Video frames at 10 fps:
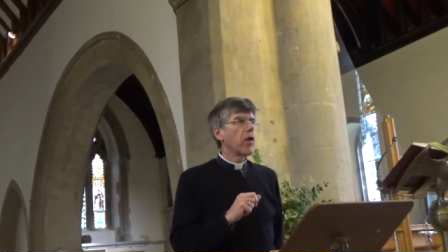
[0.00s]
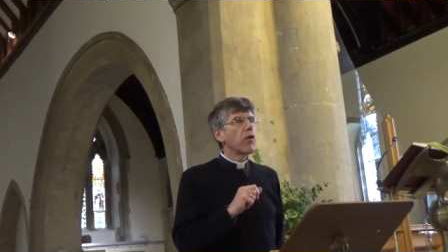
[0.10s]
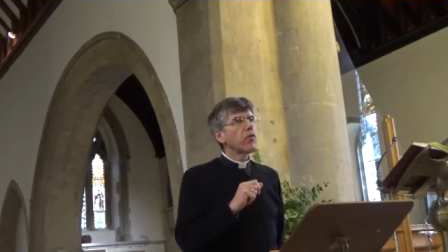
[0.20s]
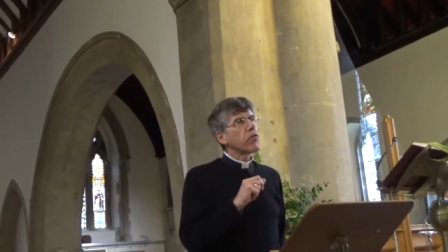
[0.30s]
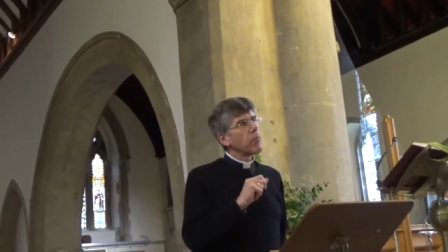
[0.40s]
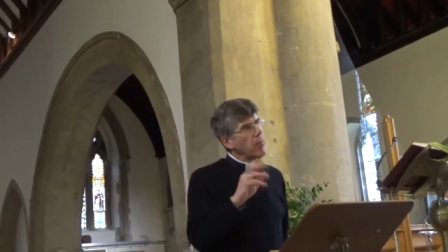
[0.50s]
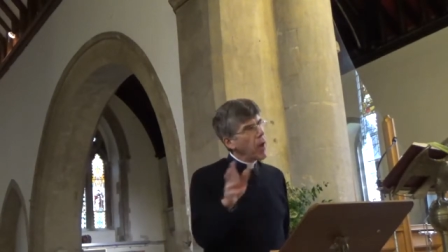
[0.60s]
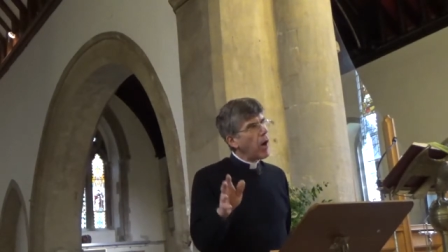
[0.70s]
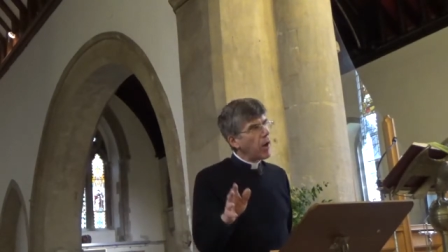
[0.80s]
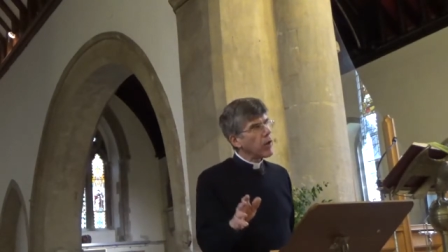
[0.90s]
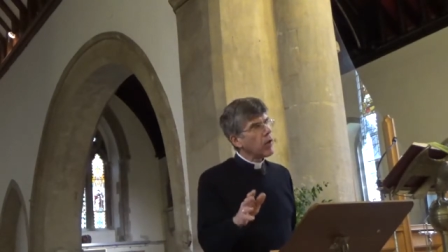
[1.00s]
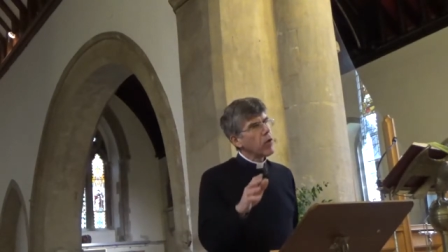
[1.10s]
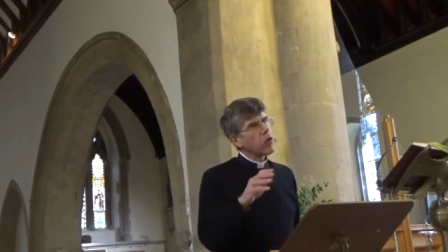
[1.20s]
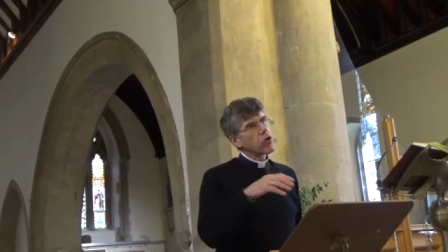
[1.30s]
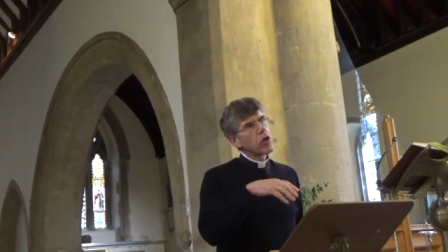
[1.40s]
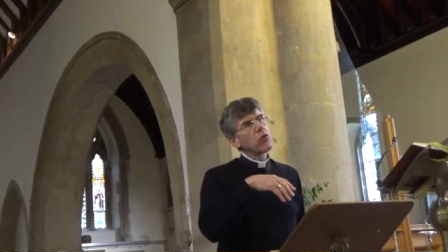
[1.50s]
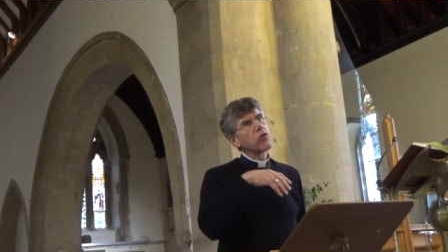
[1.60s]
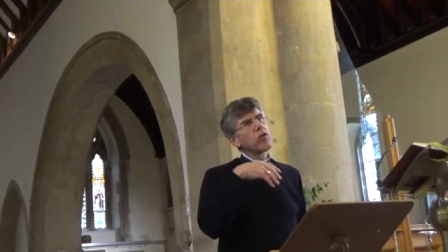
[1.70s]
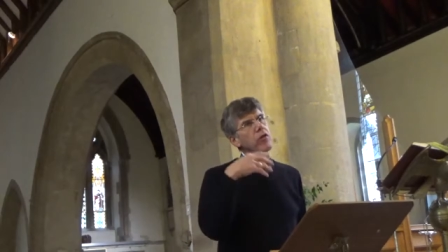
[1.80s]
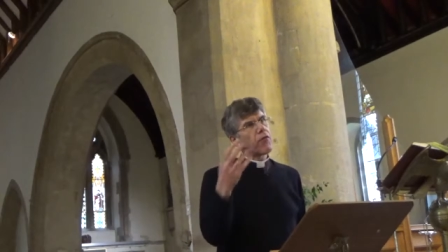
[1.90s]
St. Mark
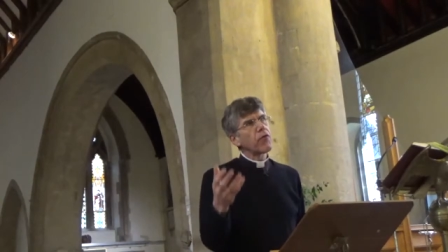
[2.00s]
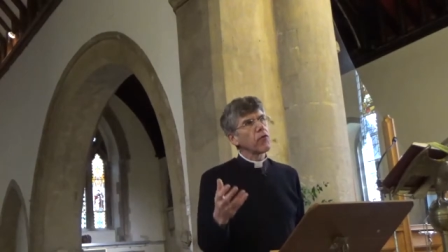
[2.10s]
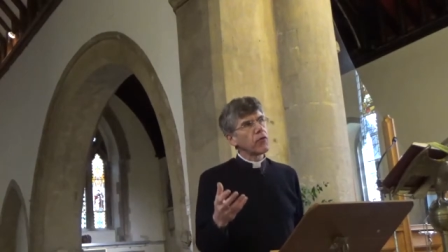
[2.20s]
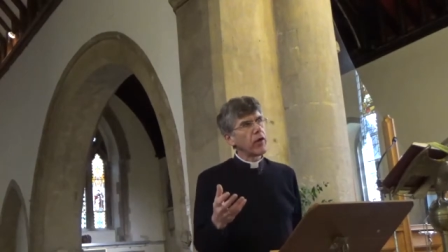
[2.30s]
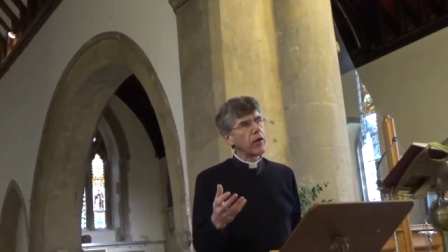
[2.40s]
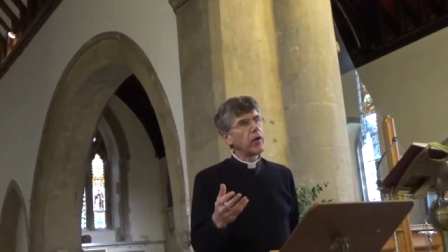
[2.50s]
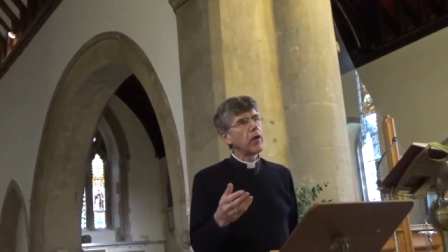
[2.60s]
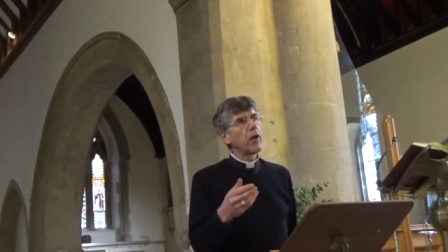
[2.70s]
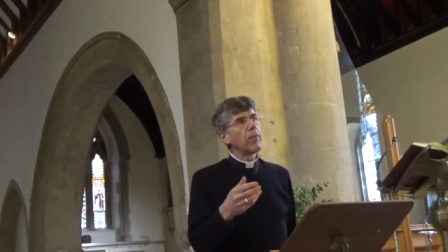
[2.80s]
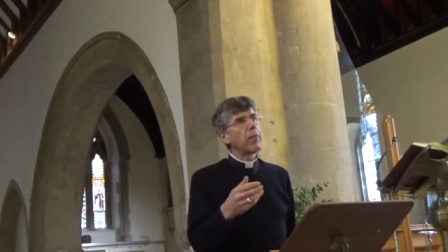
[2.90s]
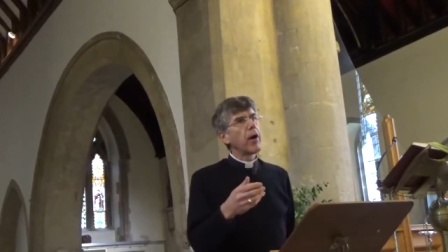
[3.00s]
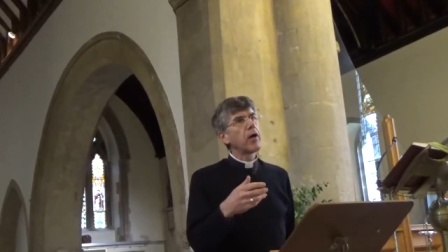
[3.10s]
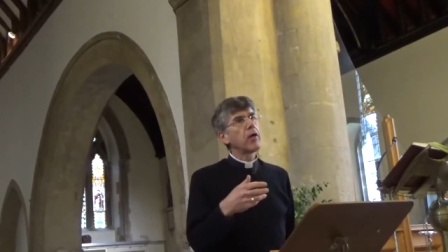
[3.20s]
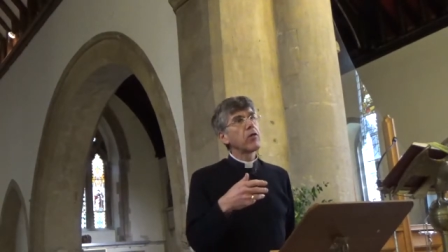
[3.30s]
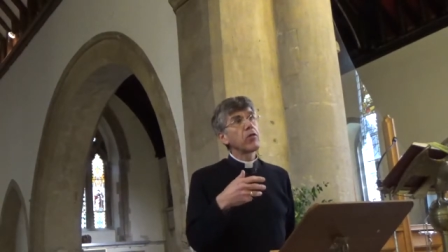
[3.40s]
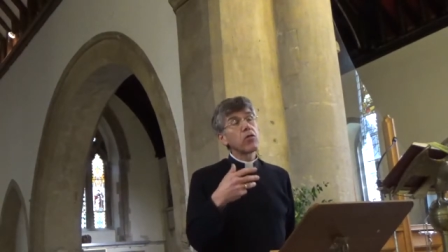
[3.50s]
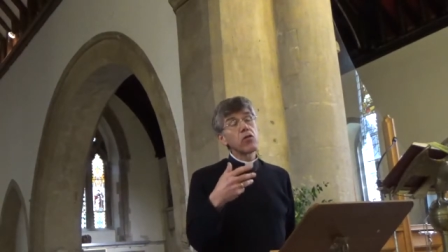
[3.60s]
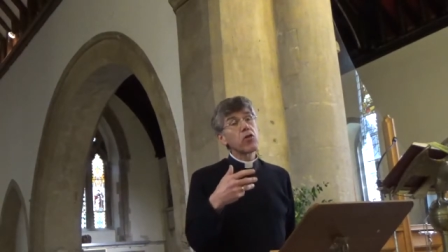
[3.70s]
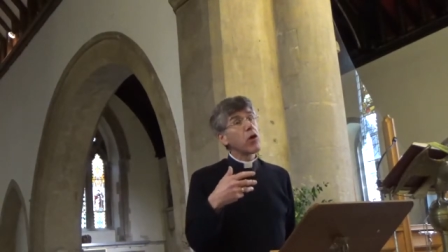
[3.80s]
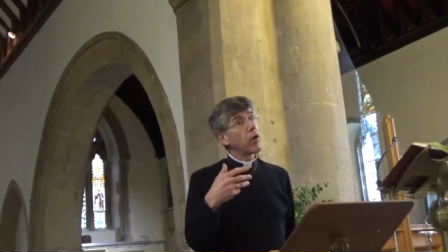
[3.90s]
shows the difficulty by
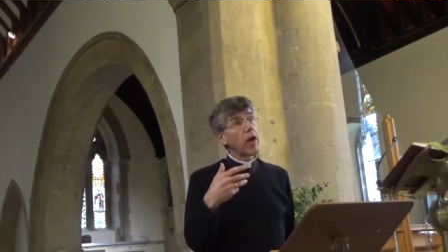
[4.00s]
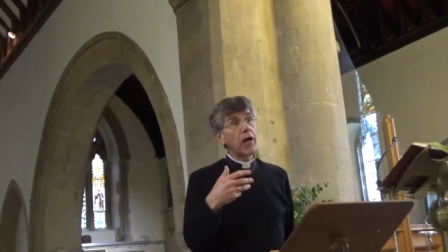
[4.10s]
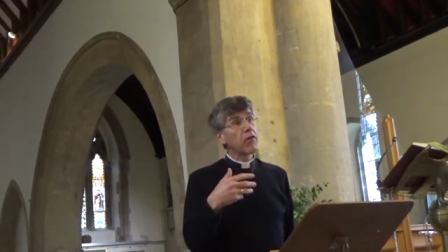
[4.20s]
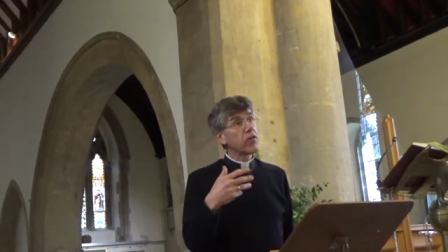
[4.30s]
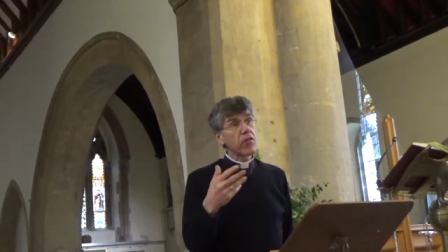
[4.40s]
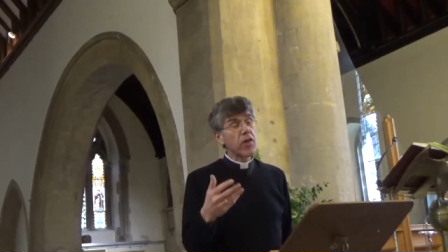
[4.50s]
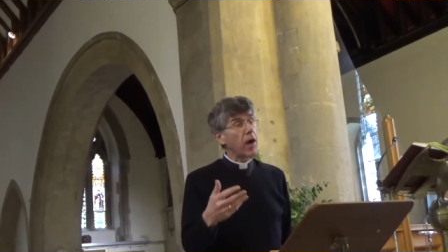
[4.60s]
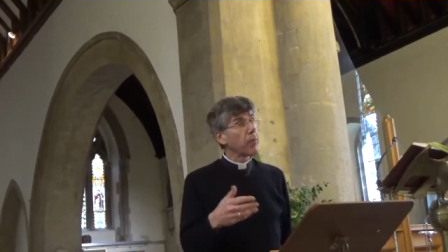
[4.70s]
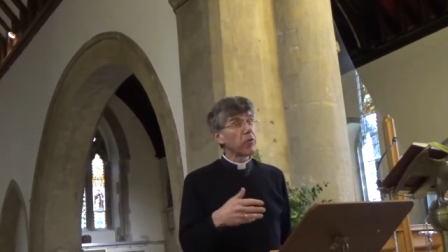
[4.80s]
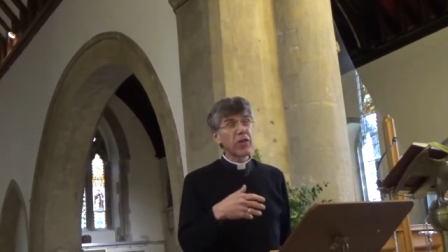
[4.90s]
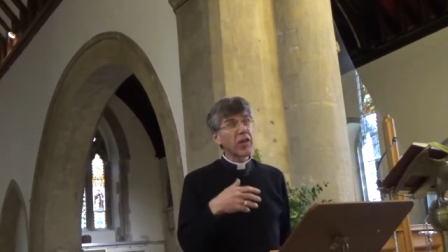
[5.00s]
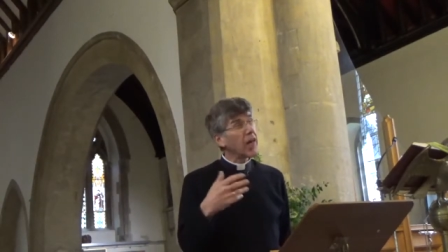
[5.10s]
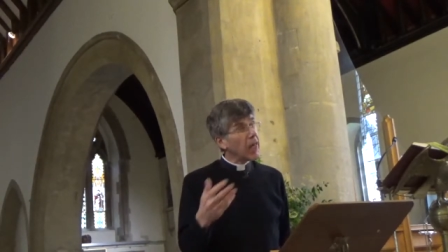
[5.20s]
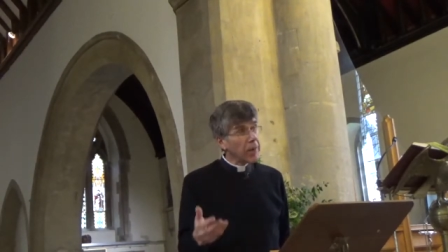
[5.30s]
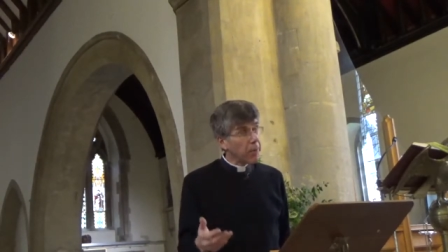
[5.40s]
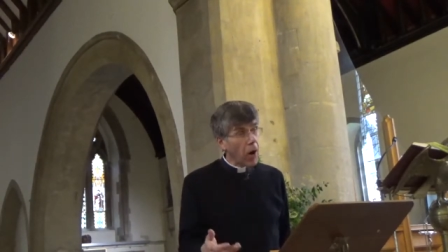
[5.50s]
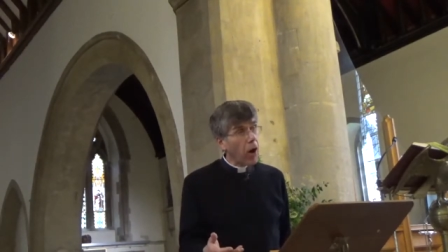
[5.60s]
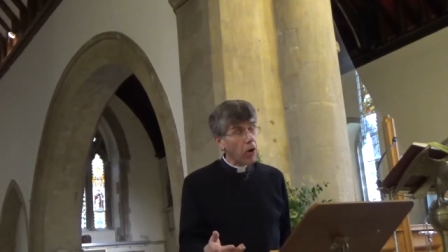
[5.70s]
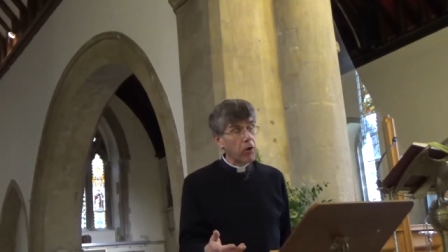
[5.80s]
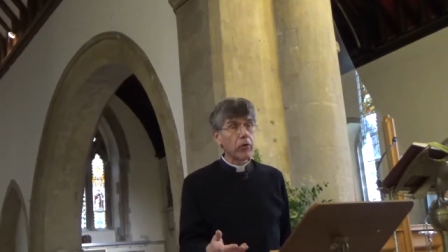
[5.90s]
showing how the disciples keep
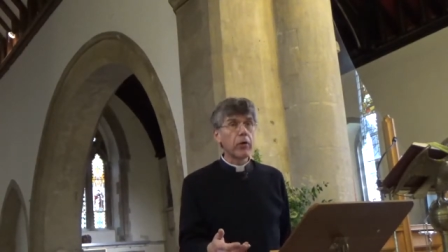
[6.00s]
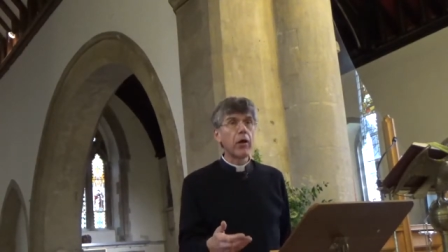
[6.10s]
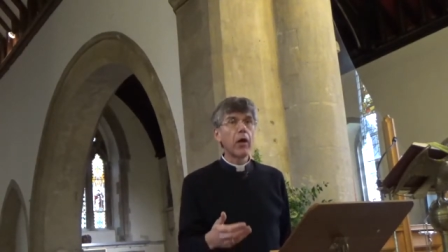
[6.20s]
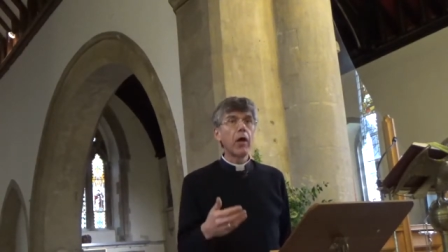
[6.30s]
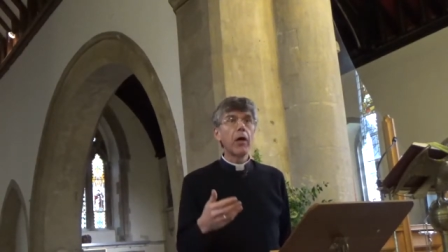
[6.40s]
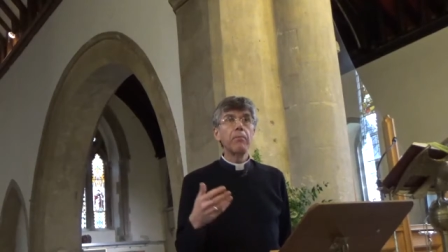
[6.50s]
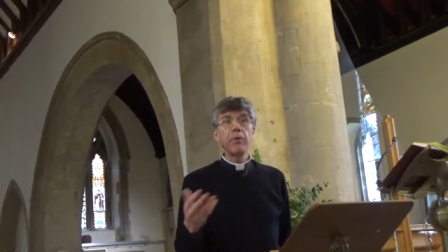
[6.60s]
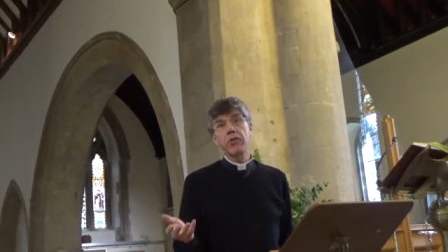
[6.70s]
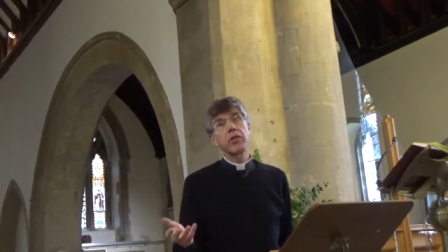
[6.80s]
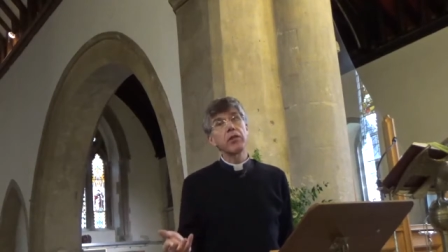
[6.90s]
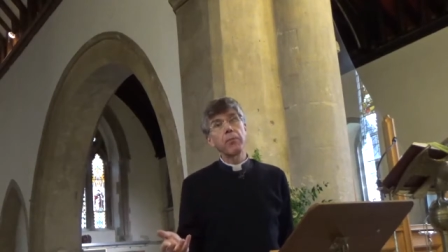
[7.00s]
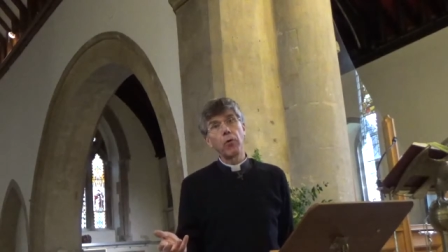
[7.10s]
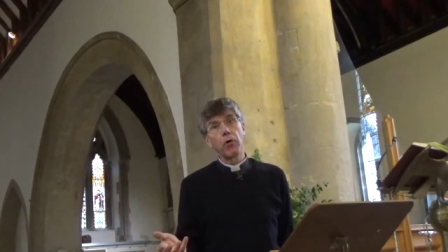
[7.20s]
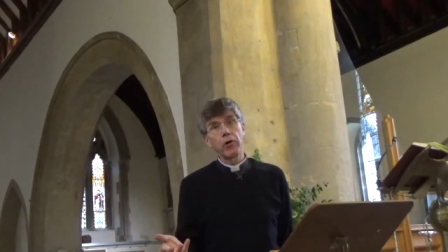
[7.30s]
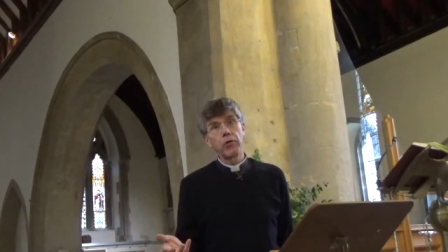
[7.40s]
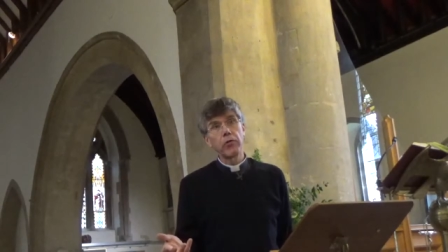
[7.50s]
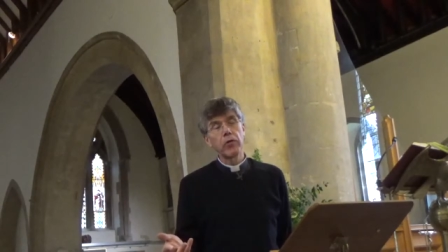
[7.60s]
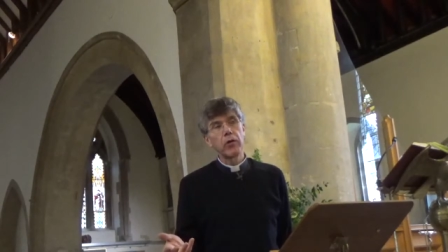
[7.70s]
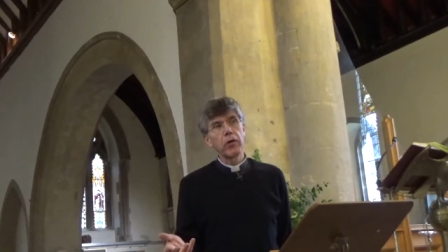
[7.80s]
on missing the point.